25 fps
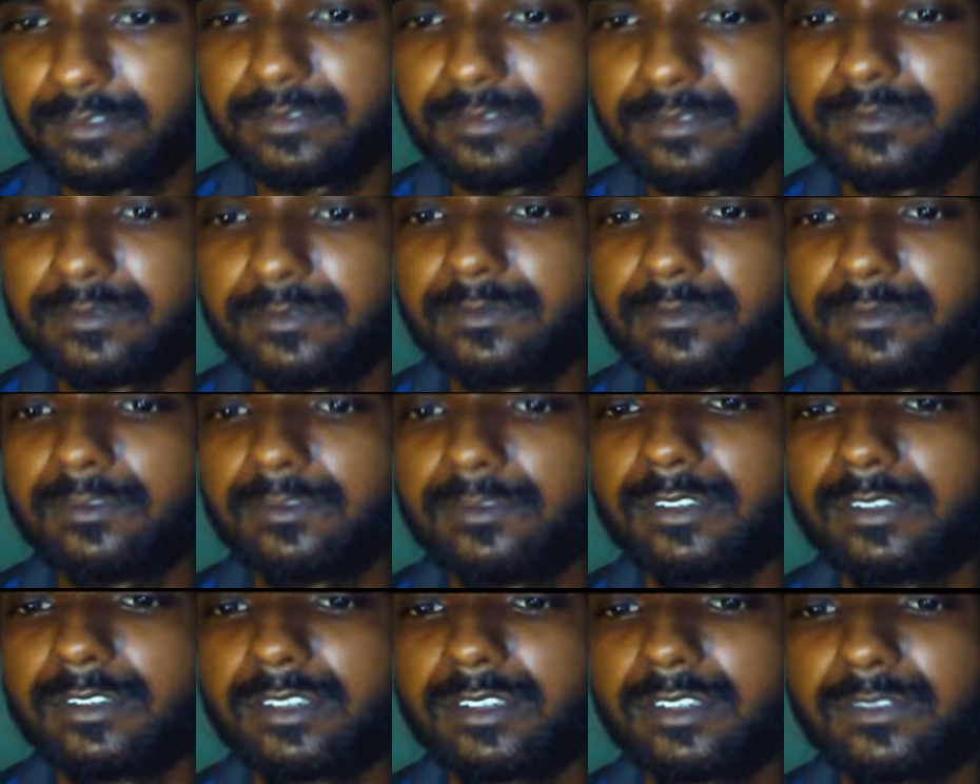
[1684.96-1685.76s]

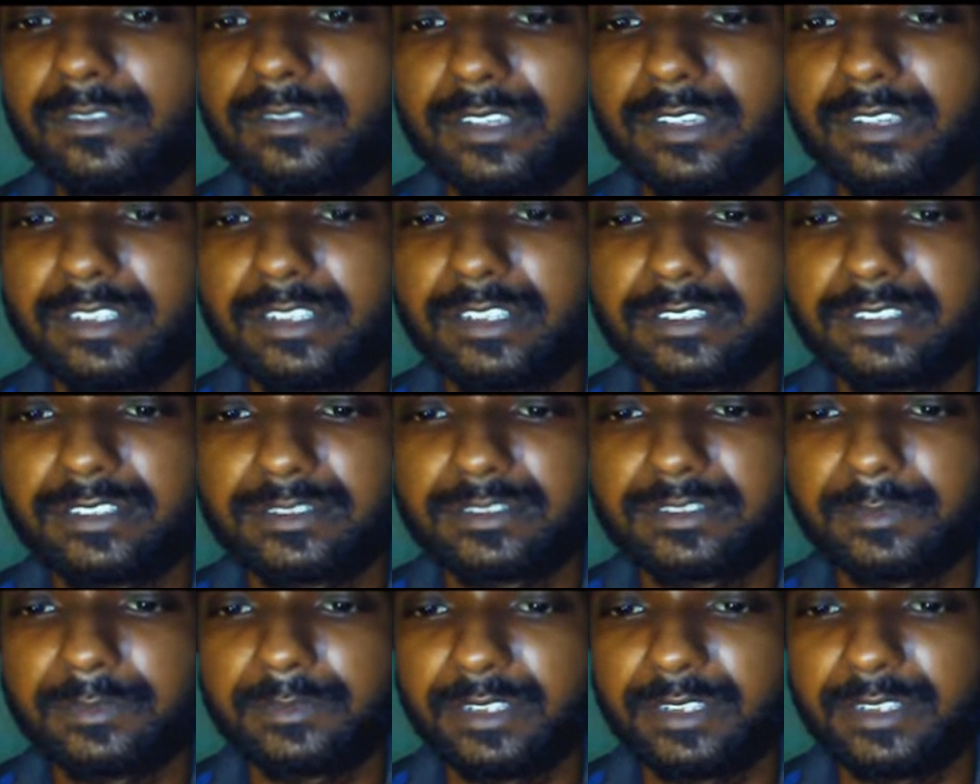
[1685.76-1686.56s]
word where it's
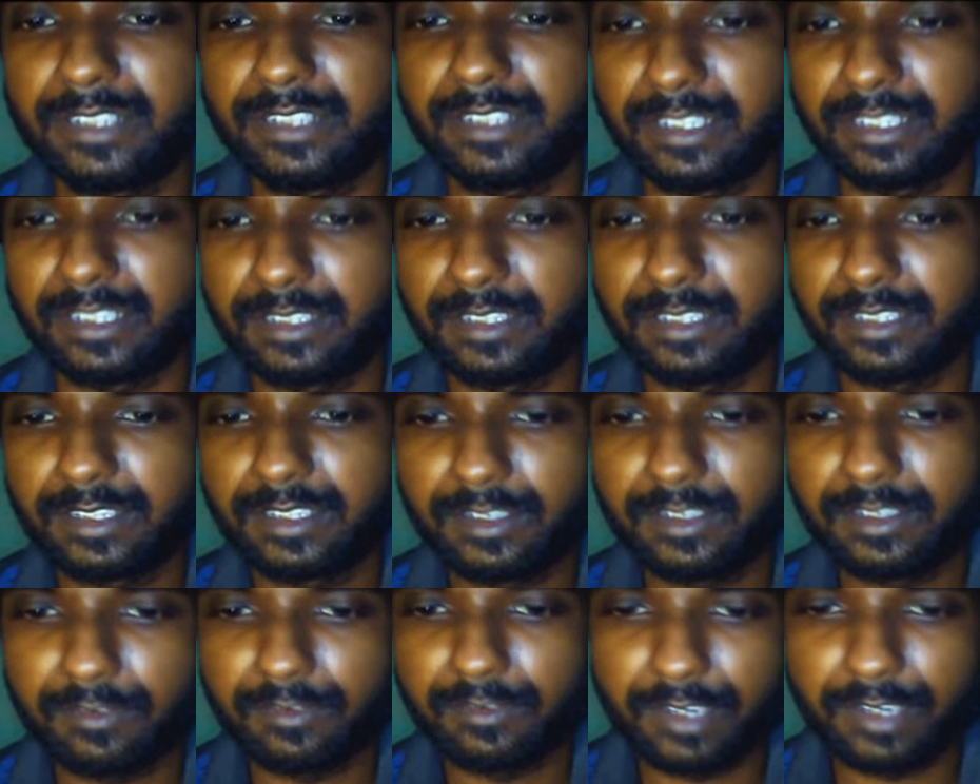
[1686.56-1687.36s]
beginning.
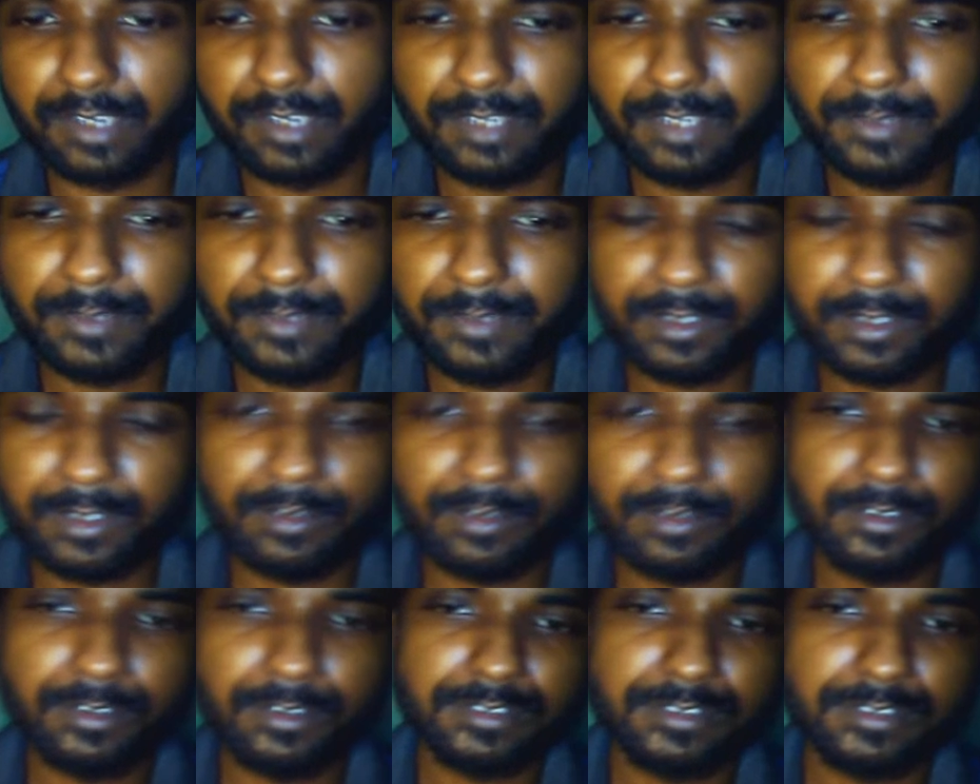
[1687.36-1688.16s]
Why?
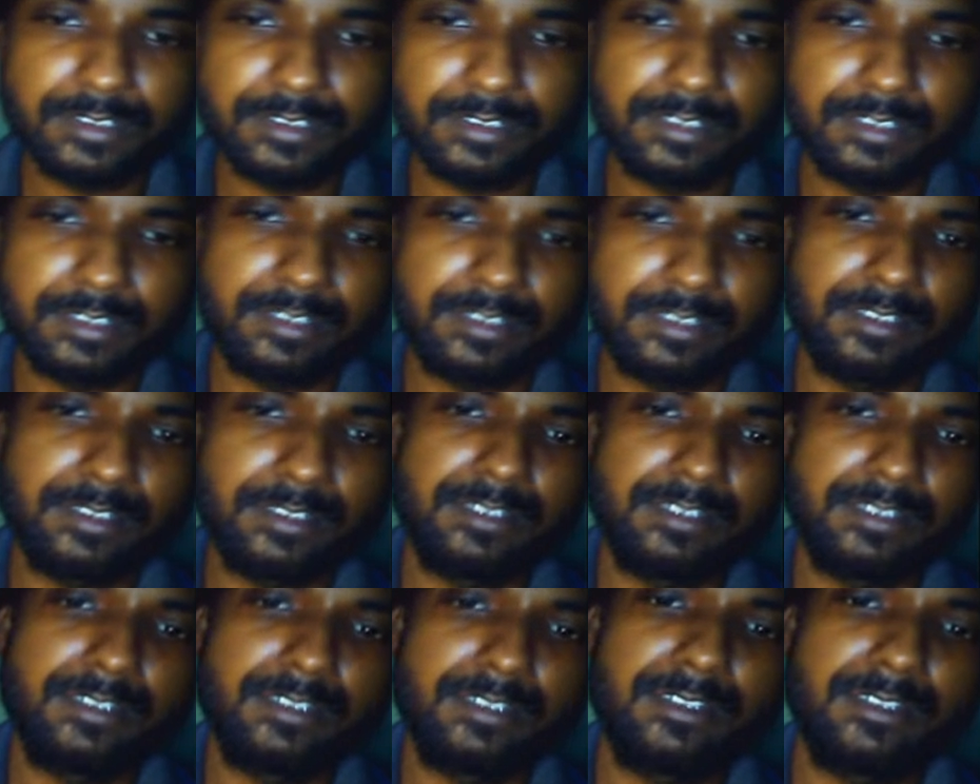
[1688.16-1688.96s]
Because
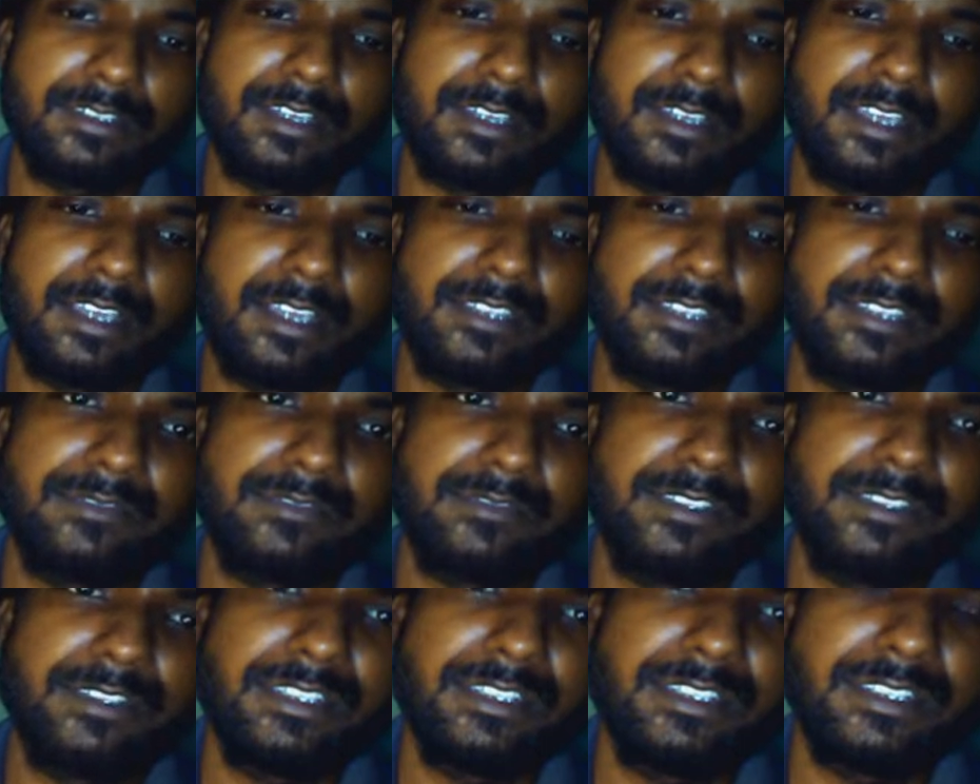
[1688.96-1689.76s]
as
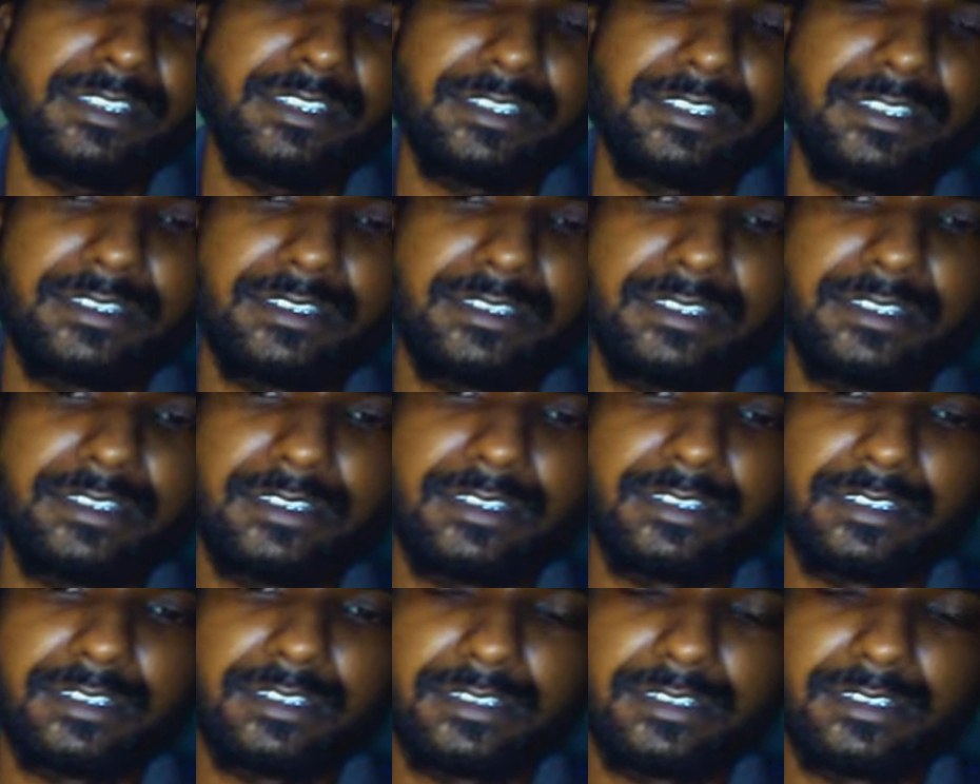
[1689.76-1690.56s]
we
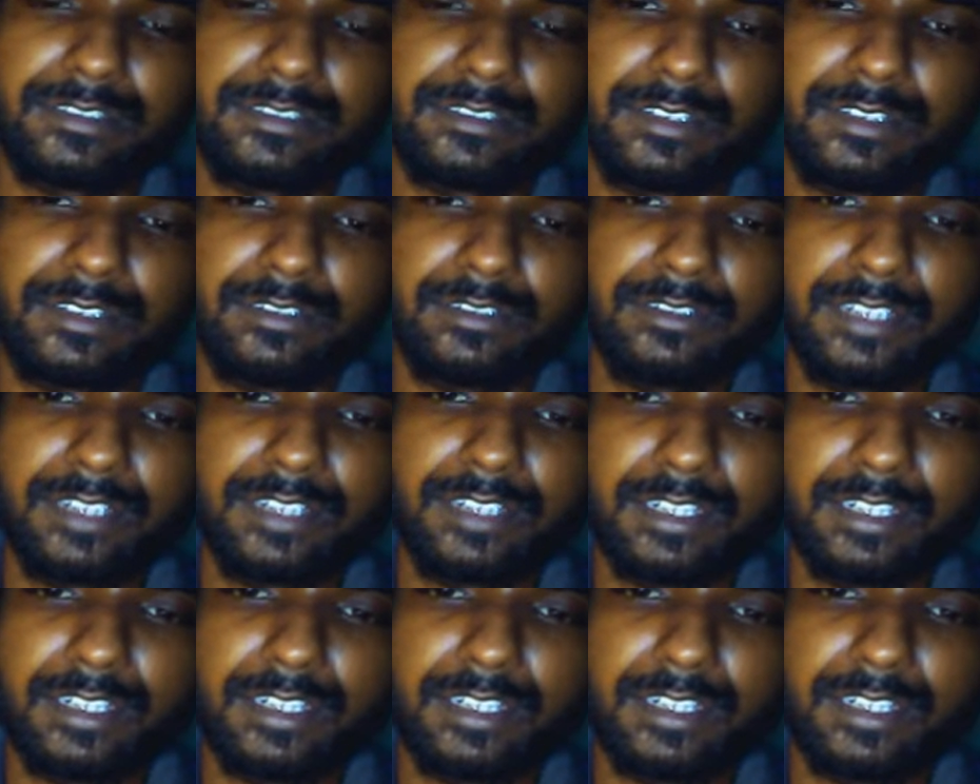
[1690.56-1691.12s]
saw that